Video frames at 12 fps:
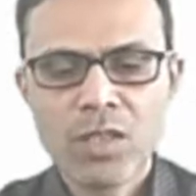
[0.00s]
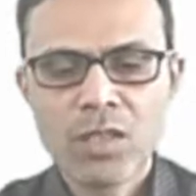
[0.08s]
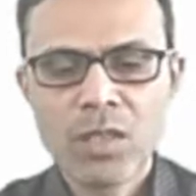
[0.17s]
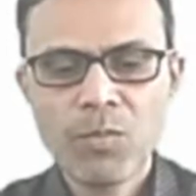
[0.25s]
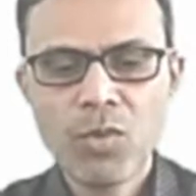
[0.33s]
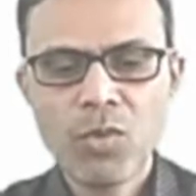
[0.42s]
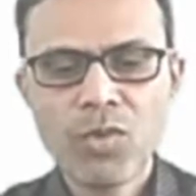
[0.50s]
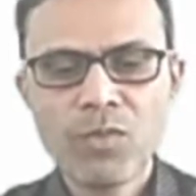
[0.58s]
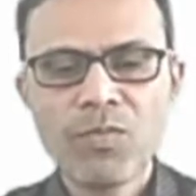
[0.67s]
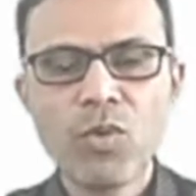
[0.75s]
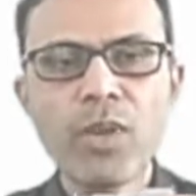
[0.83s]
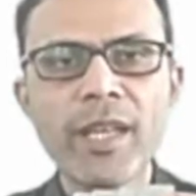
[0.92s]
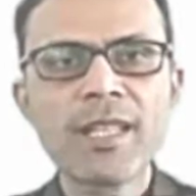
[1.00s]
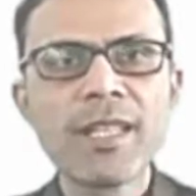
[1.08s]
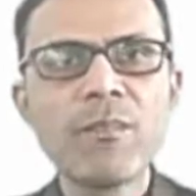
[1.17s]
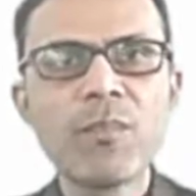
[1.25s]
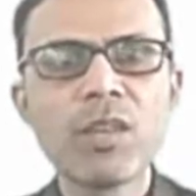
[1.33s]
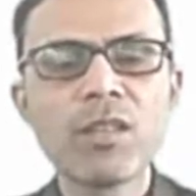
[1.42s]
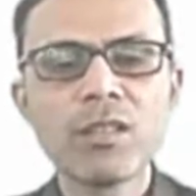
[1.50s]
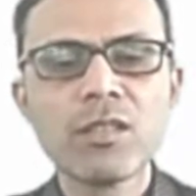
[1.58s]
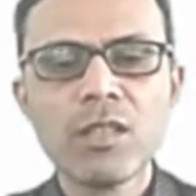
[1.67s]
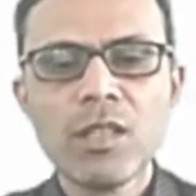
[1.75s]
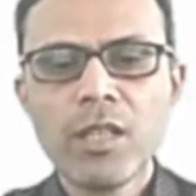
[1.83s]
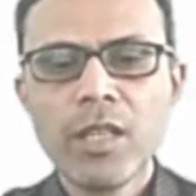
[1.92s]
Suppose, for example,
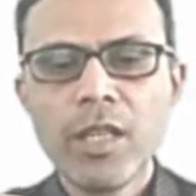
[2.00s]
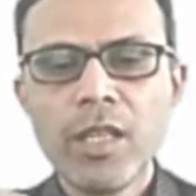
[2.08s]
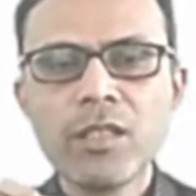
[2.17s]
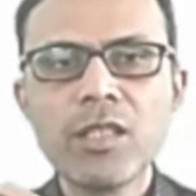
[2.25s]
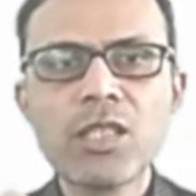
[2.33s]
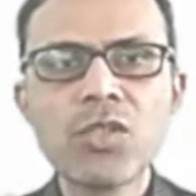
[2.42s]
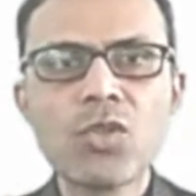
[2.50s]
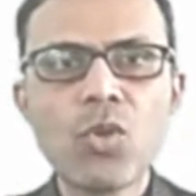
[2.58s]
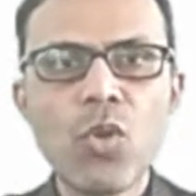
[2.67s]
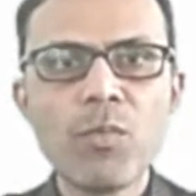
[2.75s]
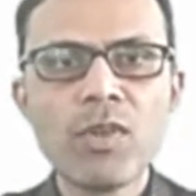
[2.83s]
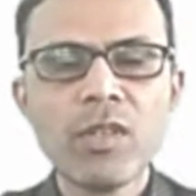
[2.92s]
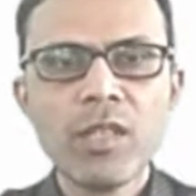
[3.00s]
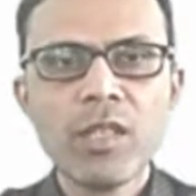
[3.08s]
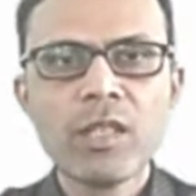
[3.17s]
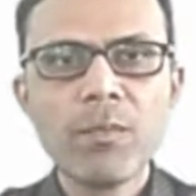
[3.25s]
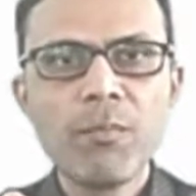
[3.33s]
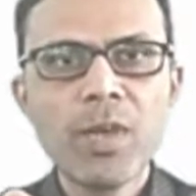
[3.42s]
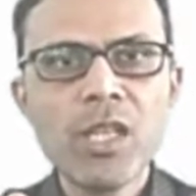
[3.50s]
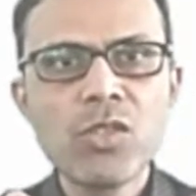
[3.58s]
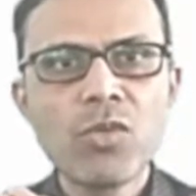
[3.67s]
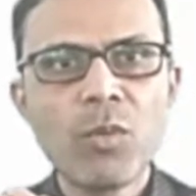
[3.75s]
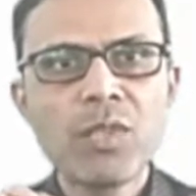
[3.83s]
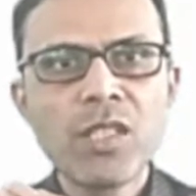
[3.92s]
in this job, the pitch
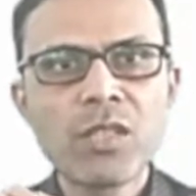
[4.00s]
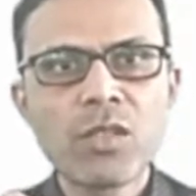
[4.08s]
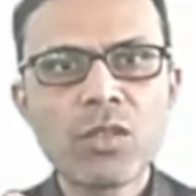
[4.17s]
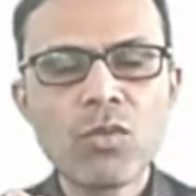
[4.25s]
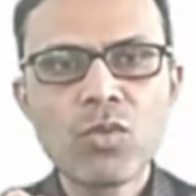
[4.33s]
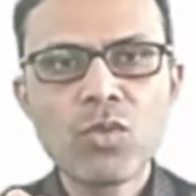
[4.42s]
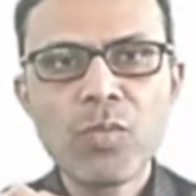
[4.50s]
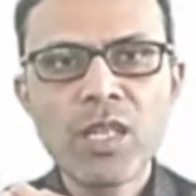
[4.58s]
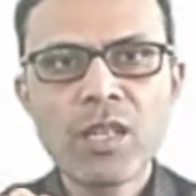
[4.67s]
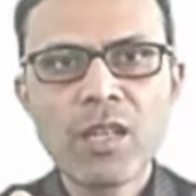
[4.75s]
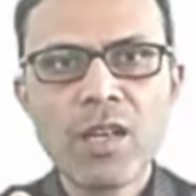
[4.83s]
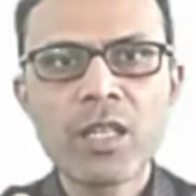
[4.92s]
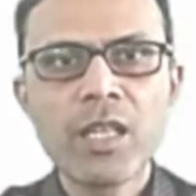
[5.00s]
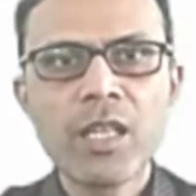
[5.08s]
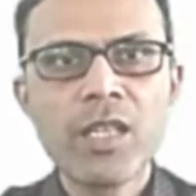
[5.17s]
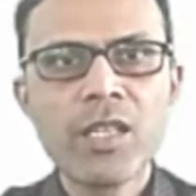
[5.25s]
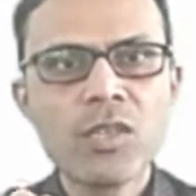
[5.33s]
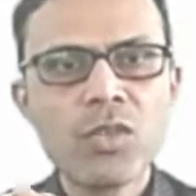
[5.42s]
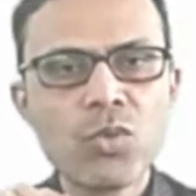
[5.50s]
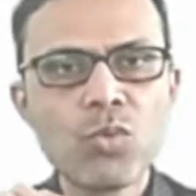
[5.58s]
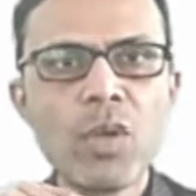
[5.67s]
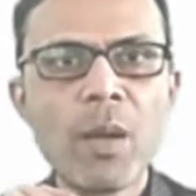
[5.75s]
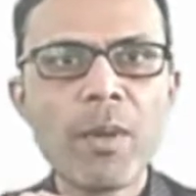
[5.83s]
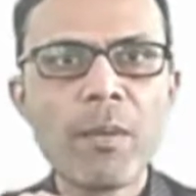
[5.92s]
of the screw to be cut is 2
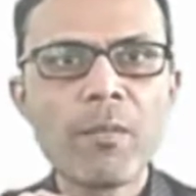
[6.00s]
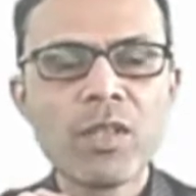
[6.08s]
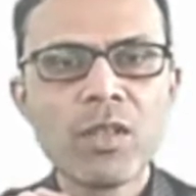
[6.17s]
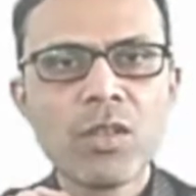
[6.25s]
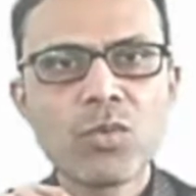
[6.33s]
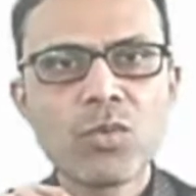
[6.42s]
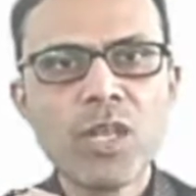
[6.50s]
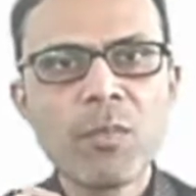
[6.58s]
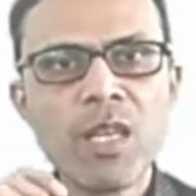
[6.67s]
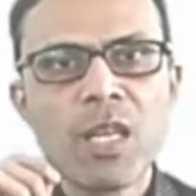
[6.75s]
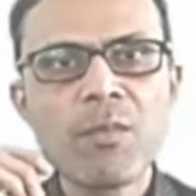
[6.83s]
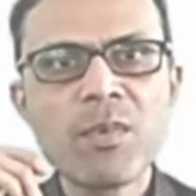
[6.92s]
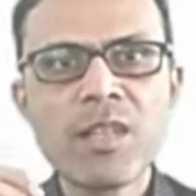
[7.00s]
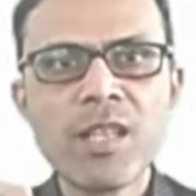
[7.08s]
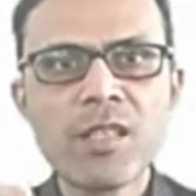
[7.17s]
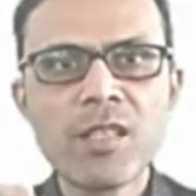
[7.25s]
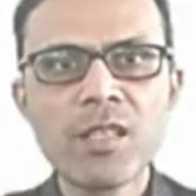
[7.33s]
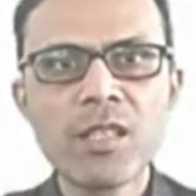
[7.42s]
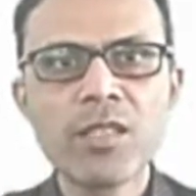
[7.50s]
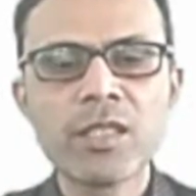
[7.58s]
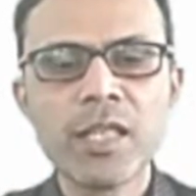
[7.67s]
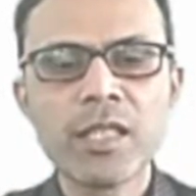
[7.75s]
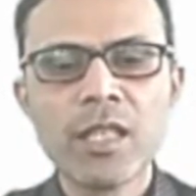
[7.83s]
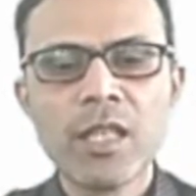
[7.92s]
mm. So it becomes necessary
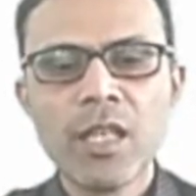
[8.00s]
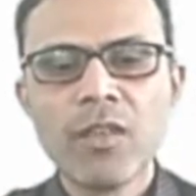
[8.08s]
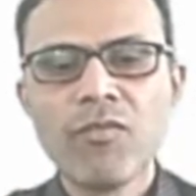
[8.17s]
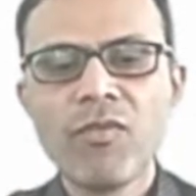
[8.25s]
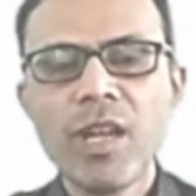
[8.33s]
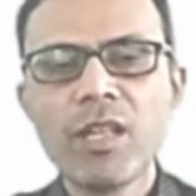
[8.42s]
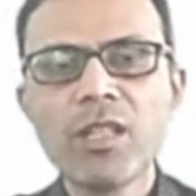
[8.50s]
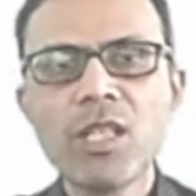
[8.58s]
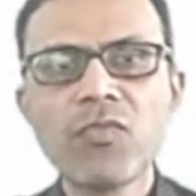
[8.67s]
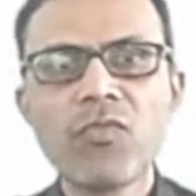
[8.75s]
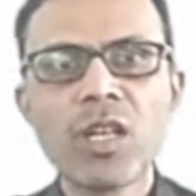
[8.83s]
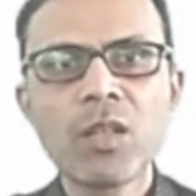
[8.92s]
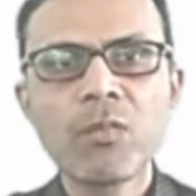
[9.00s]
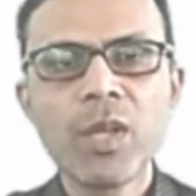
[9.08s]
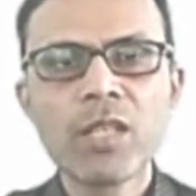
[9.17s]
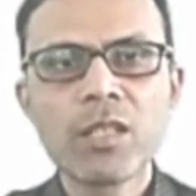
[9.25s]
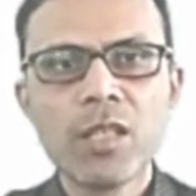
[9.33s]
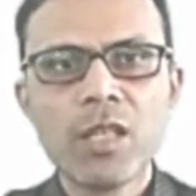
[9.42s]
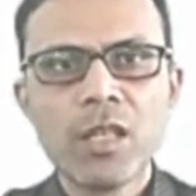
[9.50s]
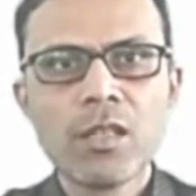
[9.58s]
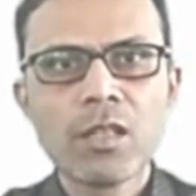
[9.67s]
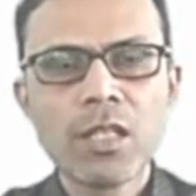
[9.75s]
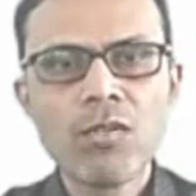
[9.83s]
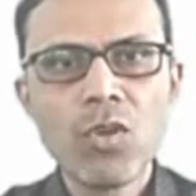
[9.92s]
that when this workpiece
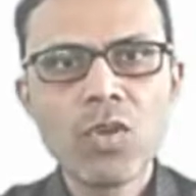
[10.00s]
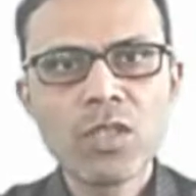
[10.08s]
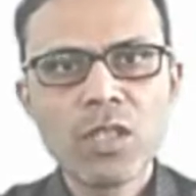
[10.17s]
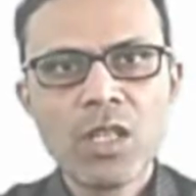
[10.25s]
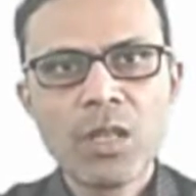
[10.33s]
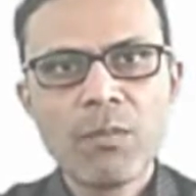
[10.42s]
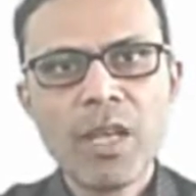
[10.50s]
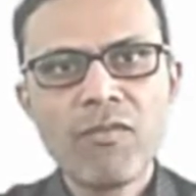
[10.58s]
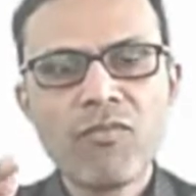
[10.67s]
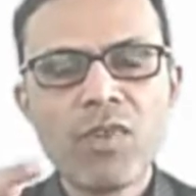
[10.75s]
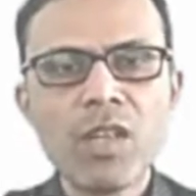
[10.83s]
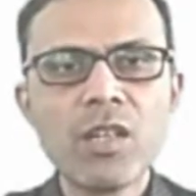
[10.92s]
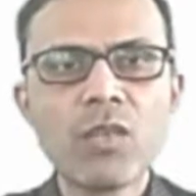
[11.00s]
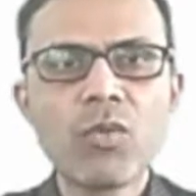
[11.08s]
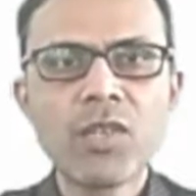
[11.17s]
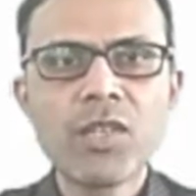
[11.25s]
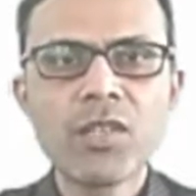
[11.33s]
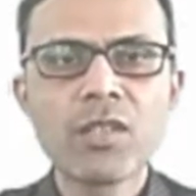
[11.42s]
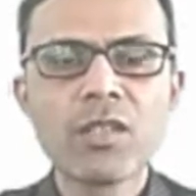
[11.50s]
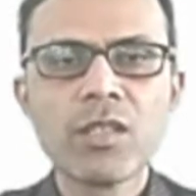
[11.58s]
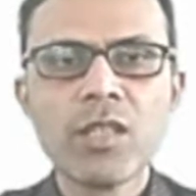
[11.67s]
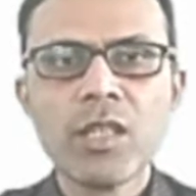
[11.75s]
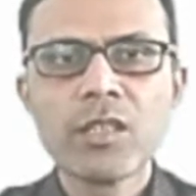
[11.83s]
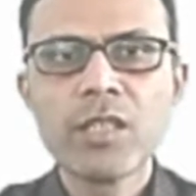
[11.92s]
revolves by one rotation,
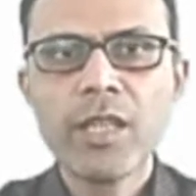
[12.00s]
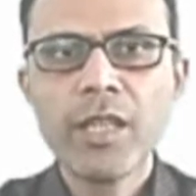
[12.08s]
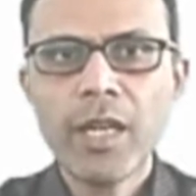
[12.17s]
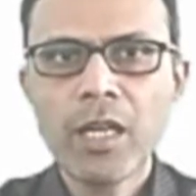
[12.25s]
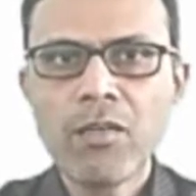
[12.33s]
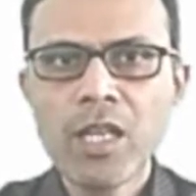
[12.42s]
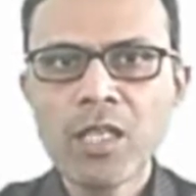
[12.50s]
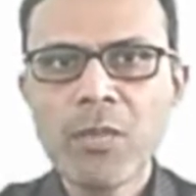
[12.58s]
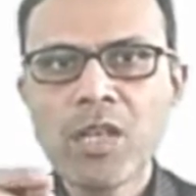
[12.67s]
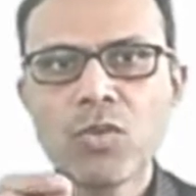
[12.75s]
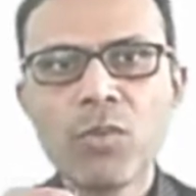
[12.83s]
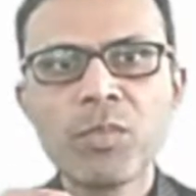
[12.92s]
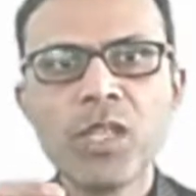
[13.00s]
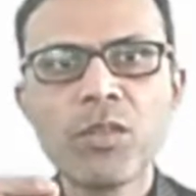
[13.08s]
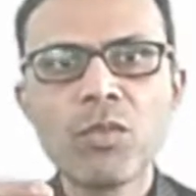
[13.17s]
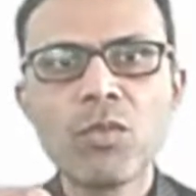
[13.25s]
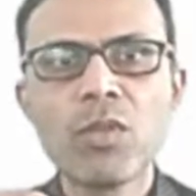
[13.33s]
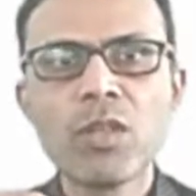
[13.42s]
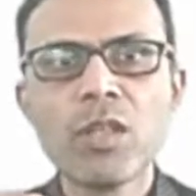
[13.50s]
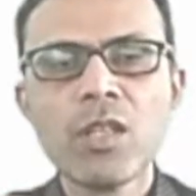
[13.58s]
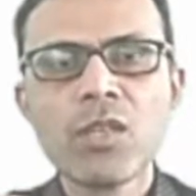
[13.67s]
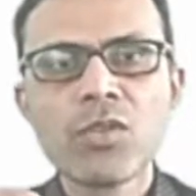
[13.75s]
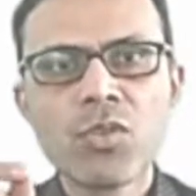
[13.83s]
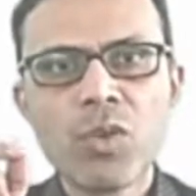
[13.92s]
the advancement of the tool
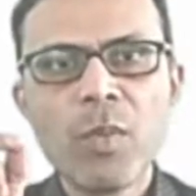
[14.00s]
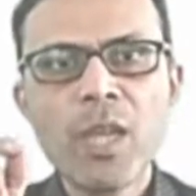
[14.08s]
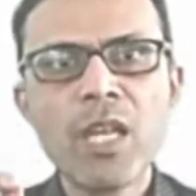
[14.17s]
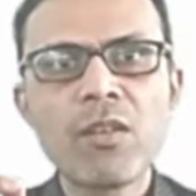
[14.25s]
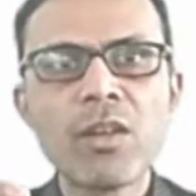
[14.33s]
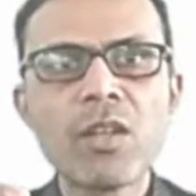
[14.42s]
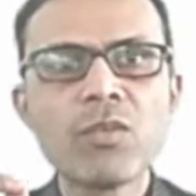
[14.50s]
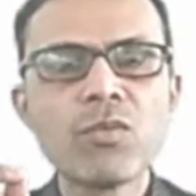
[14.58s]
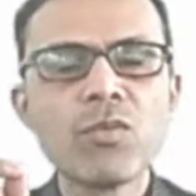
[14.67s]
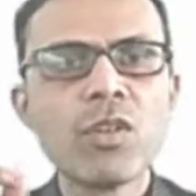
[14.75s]
should be equal to